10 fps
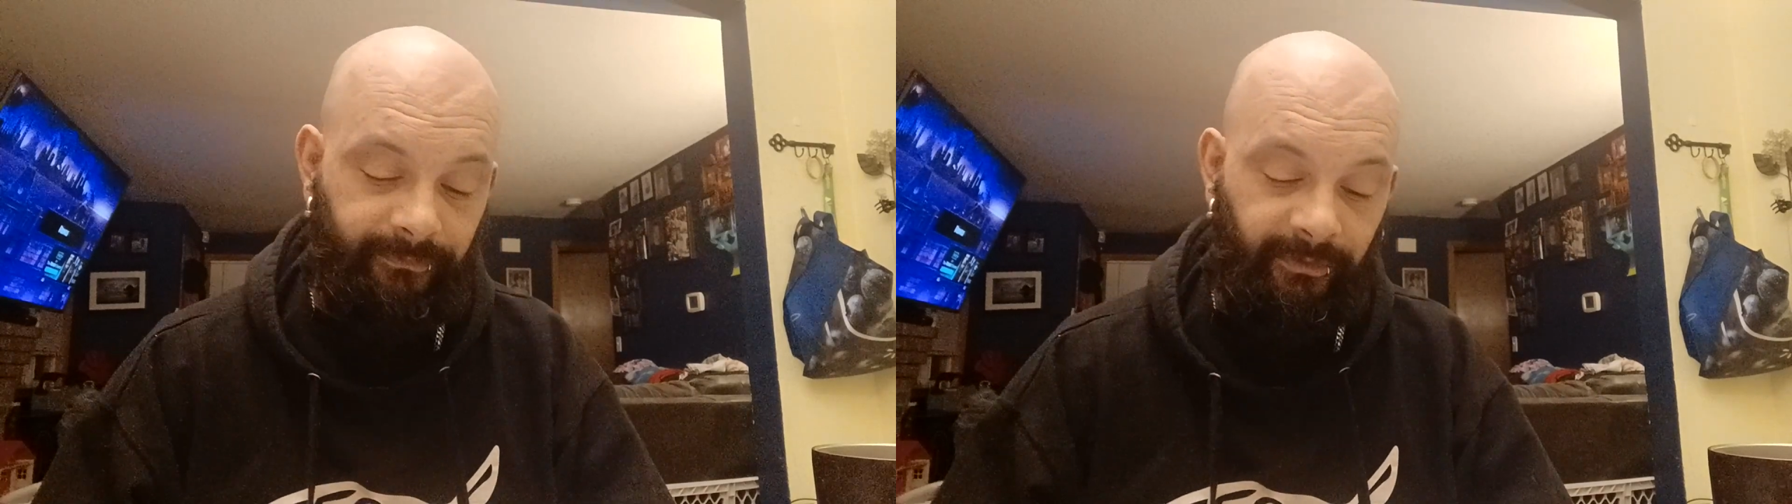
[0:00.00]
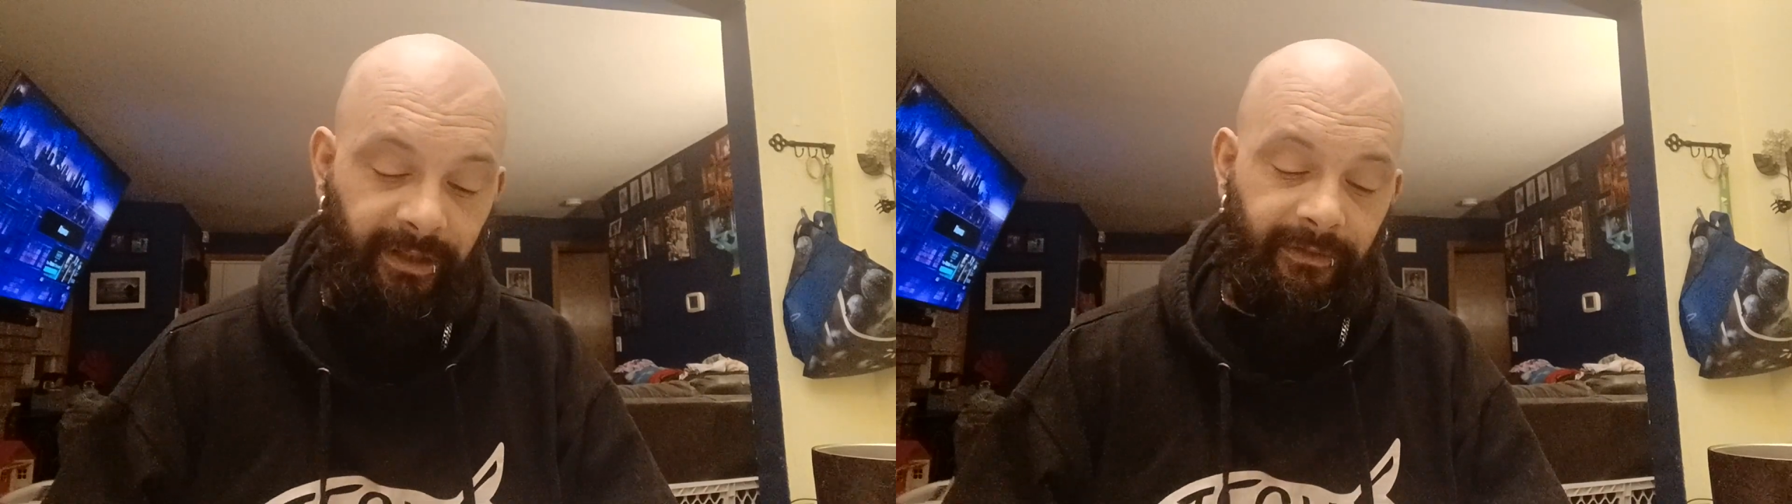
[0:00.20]

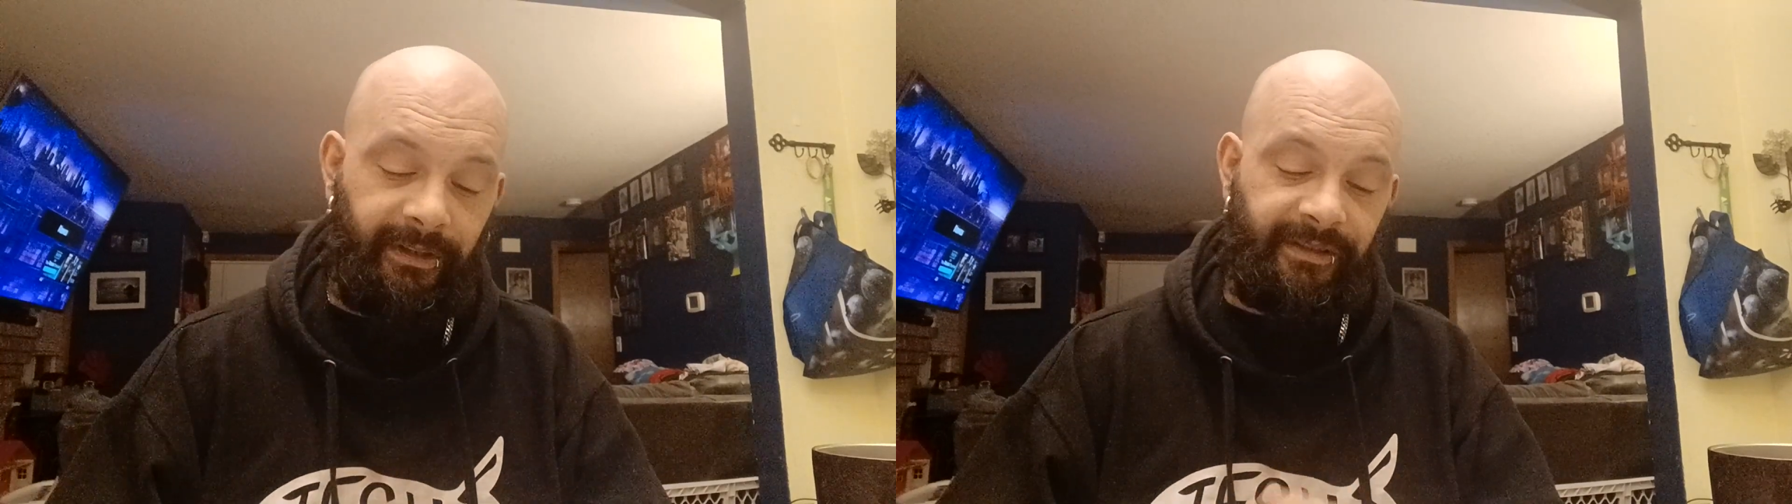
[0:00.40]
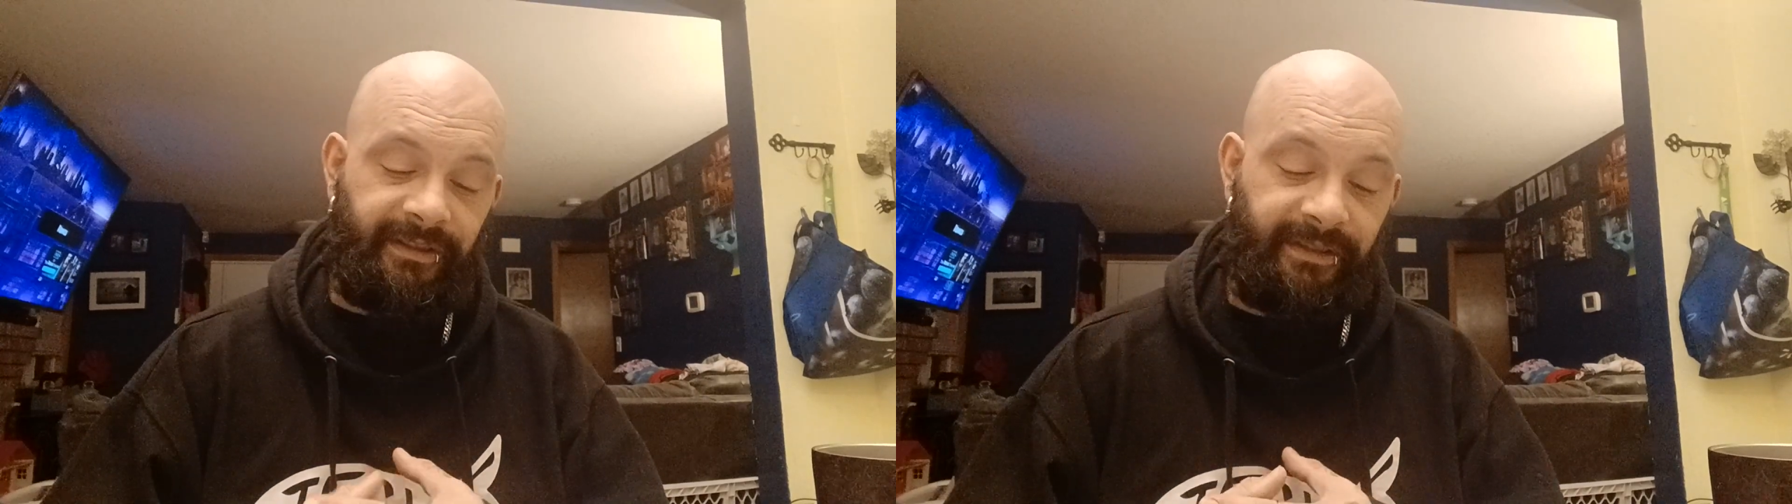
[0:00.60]

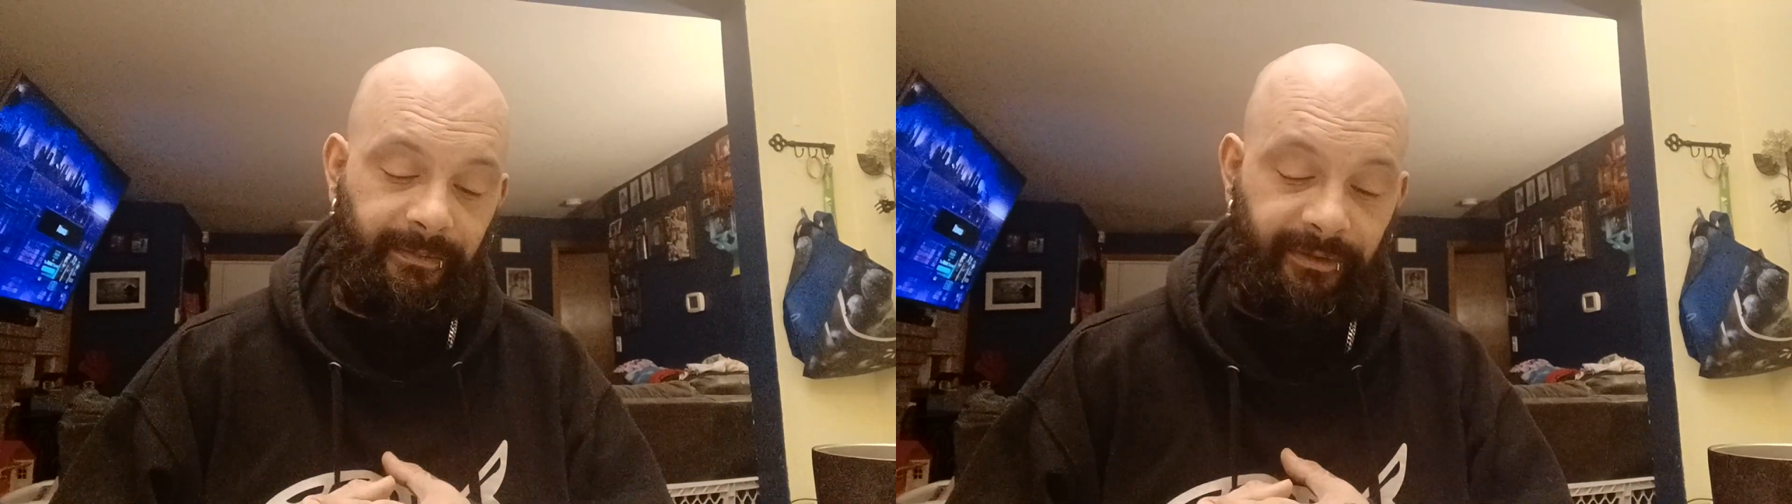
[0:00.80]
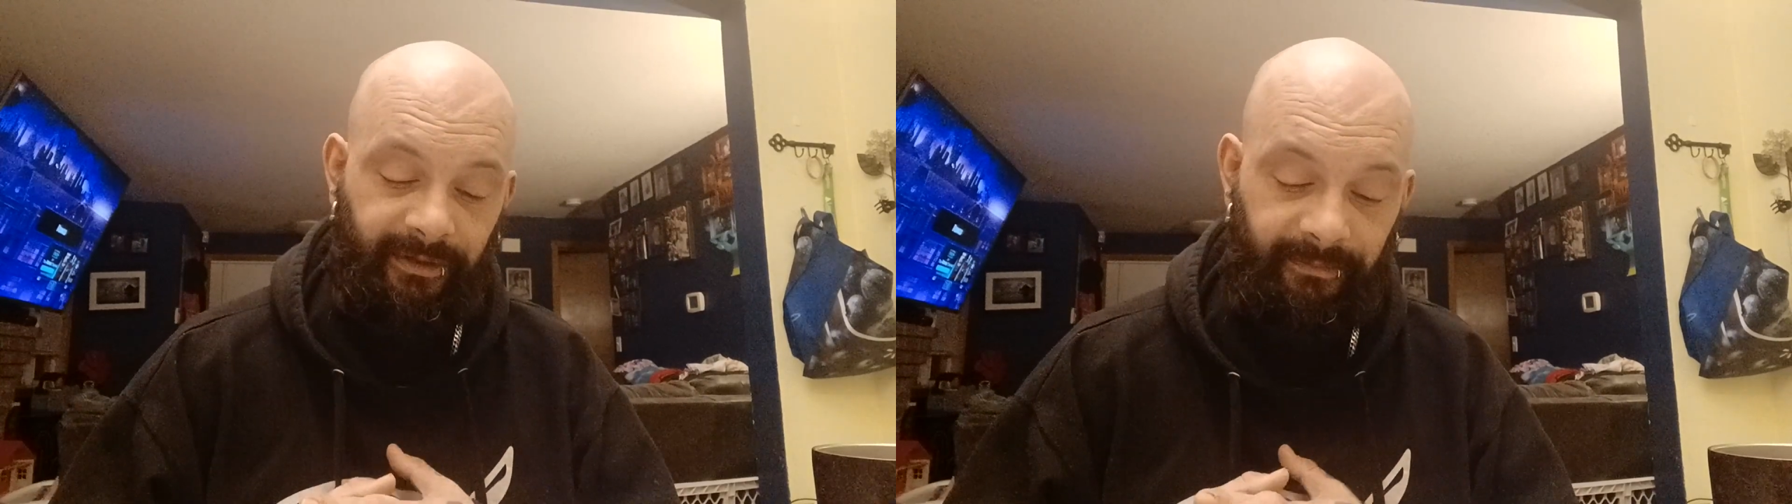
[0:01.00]
Levites
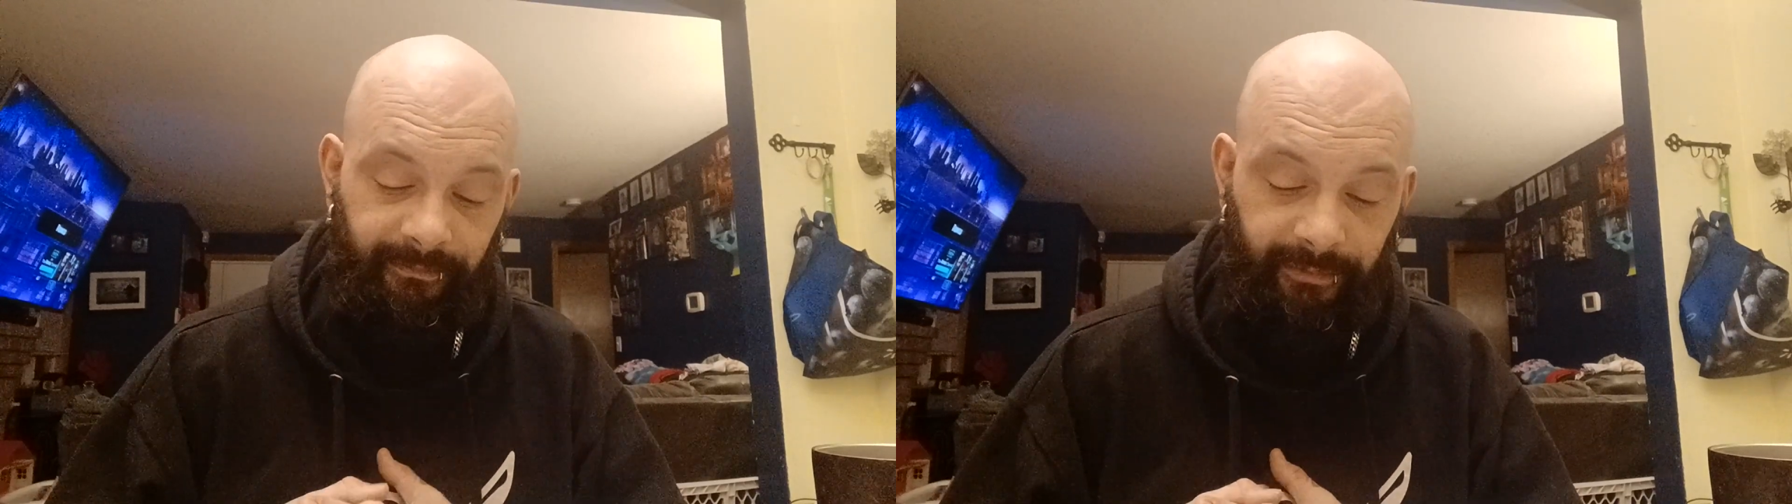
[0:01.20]
exempted,